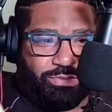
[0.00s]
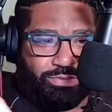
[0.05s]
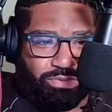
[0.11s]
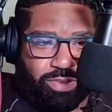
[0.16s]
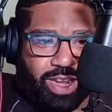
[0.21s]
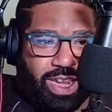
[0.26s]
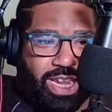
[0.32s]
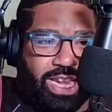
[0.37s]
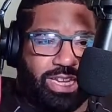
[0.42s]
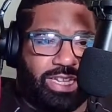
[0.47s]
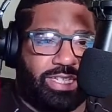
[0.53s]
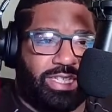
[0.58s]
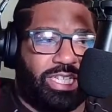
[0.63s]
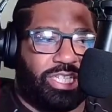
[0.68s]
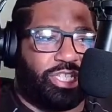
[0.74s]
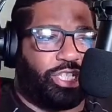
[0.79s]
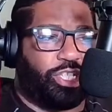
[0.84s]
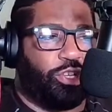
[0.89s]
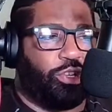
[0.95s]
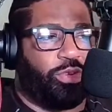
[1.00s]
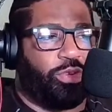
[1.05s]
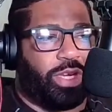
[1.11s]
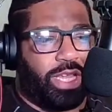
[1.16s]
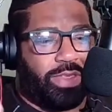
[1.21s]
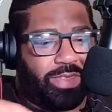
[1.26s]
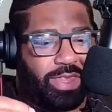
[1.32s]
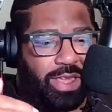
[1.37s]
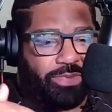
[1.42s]
you bring it to
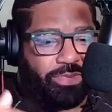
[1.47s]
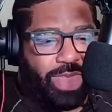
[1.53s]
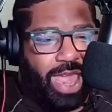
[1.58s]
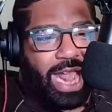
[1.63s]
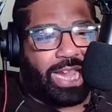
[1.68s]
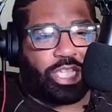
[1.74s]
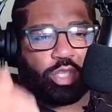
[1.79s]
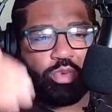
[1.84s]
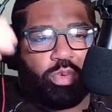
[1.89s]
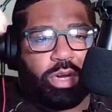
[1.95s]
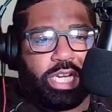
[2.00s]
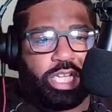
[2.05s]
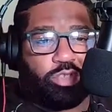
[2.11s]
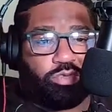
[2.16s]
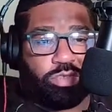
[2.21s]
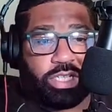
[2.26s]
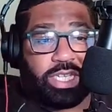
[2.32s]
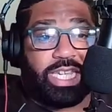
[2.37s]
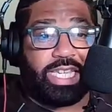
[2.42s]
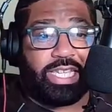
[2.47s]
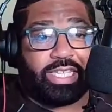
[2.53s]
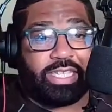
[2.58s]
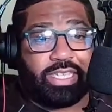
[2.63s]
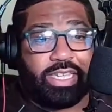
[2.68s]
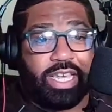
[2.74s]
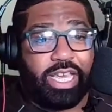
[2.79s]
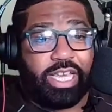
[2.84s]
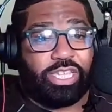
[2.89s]
tune, and then that's what is
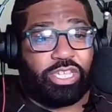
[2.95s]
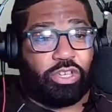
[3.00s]
released.